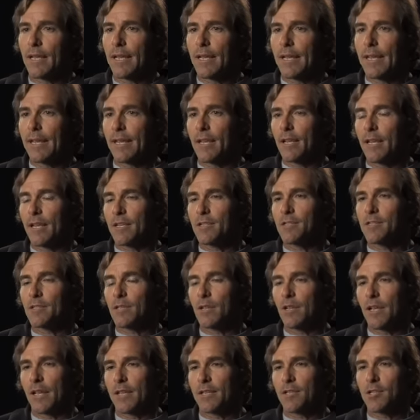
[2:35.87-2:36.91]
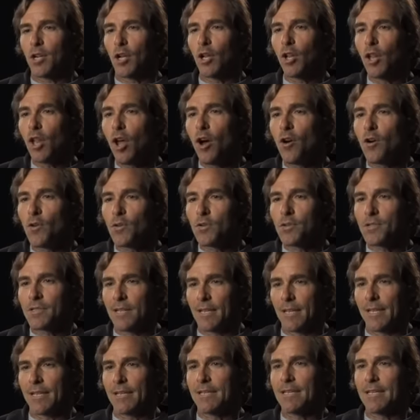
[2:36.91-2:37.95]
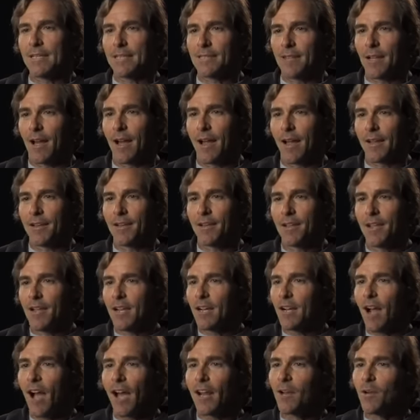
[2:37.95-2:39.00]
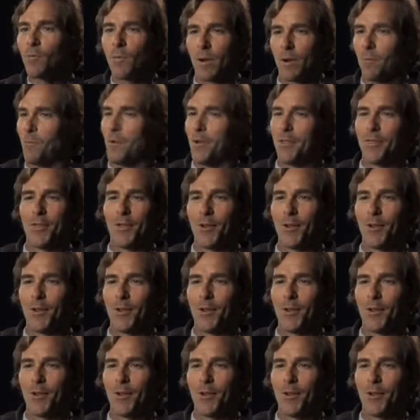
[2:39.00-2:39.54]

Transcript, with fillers: he his his clothes that he designed kind of went with